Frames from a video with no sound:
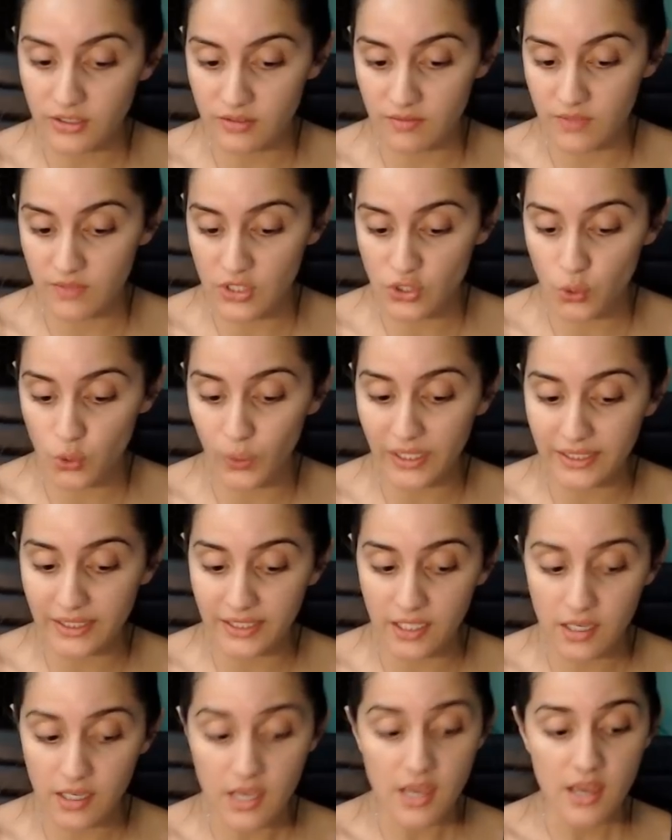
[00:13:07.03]
this
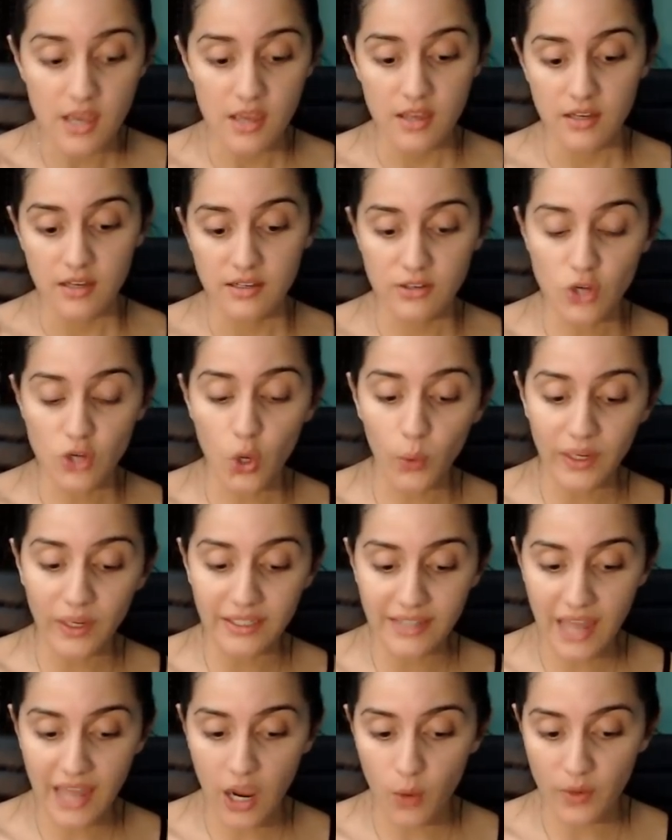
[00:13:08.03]
quickly knowing
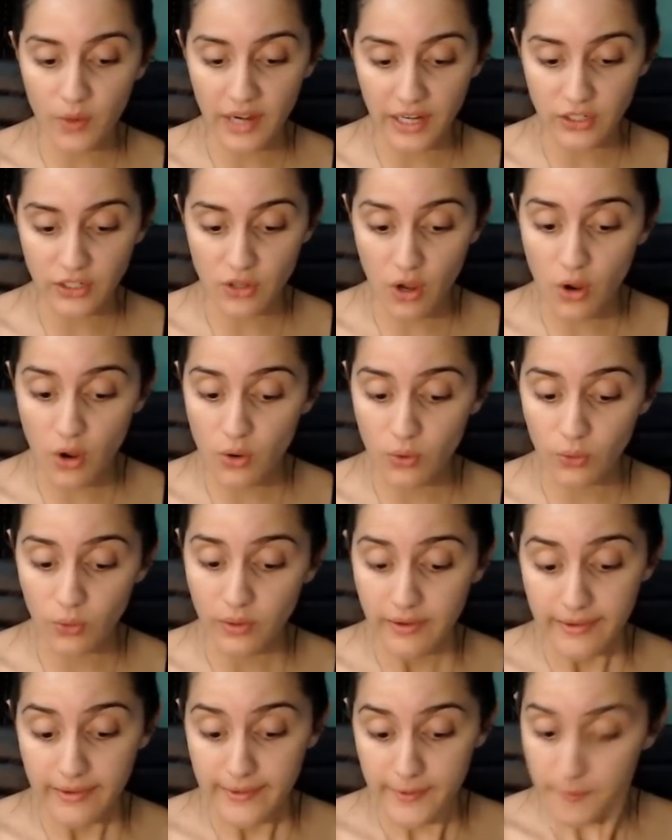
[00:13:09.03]
now what I know.
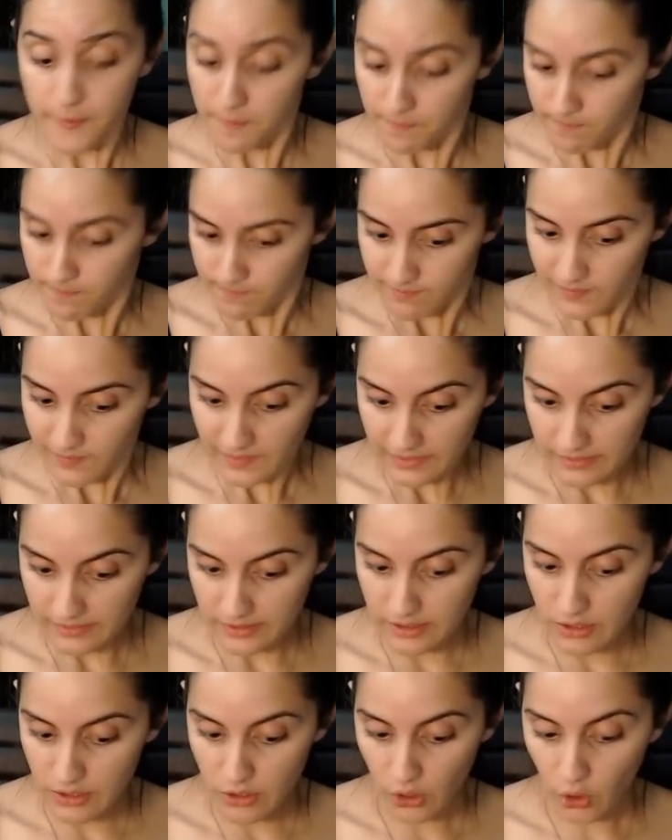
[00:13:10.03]

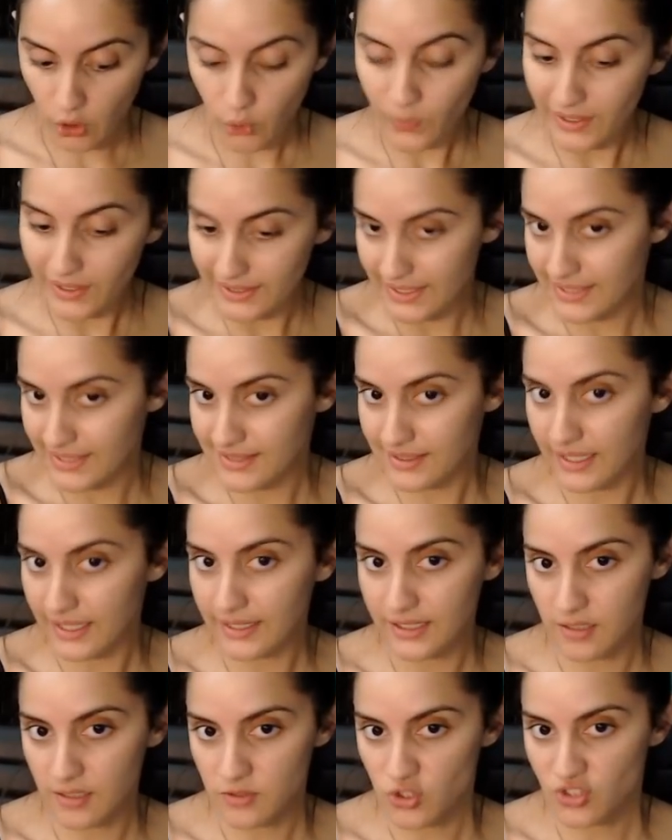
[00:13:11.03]
It's like,
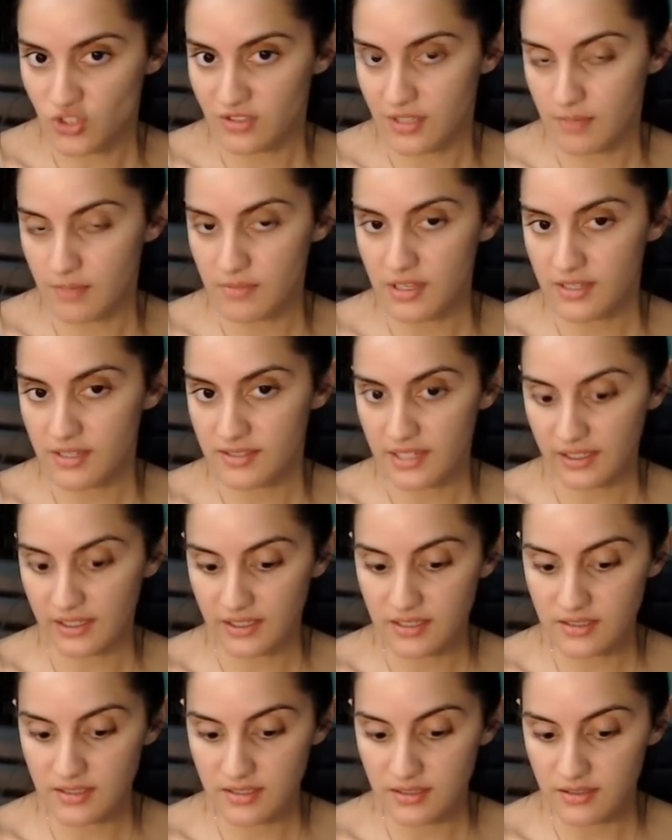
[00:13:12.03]
just give me a
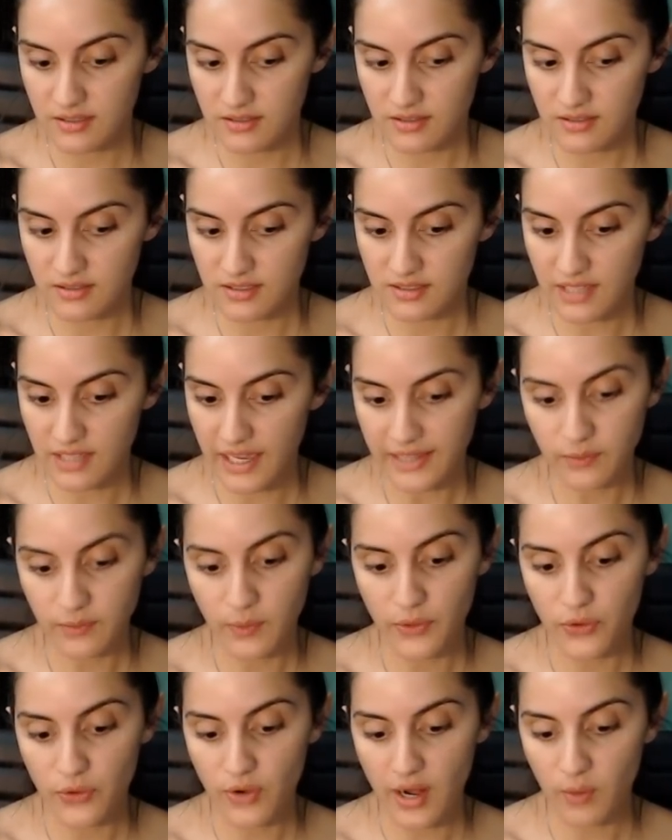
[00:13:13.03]
second to decide
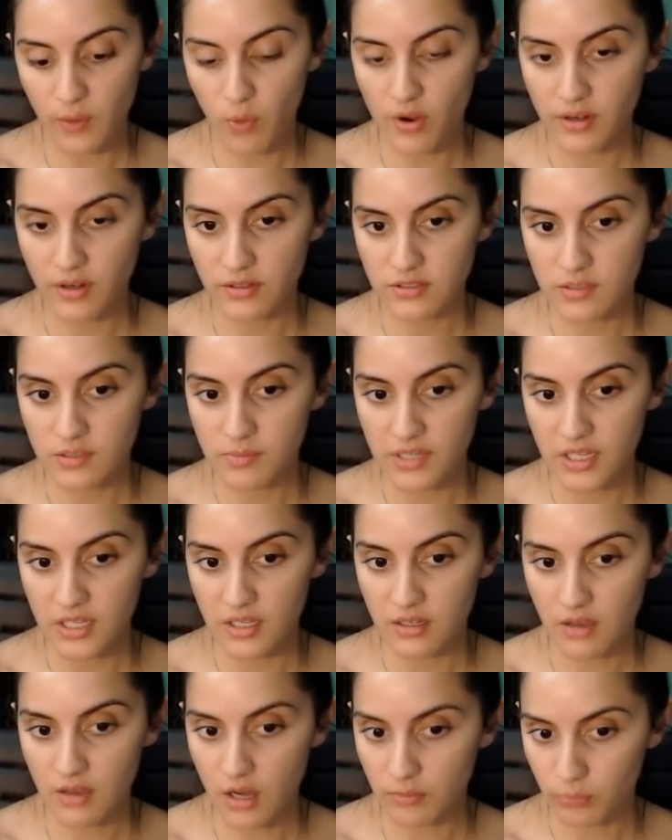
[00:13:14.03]
whether I want to
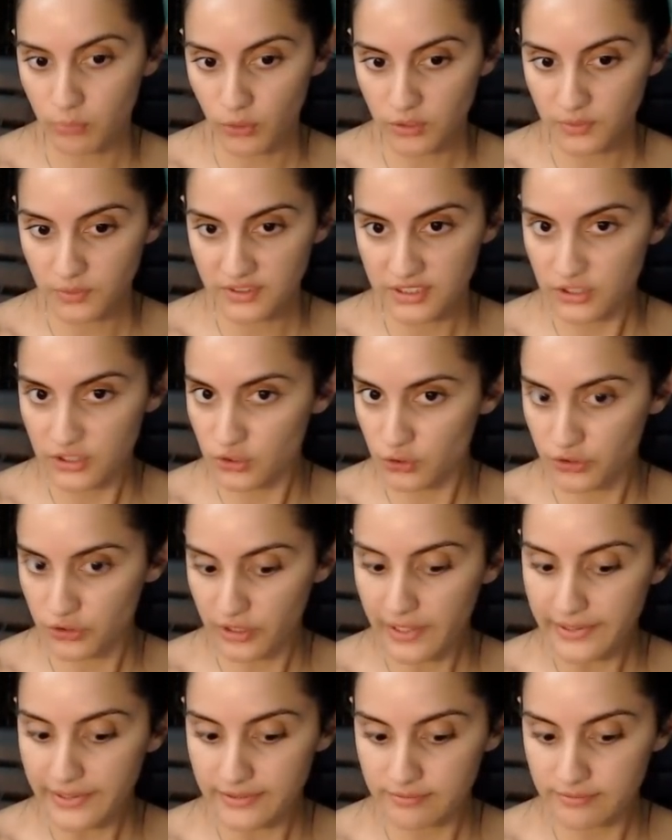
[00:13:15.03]
be on board with this or not.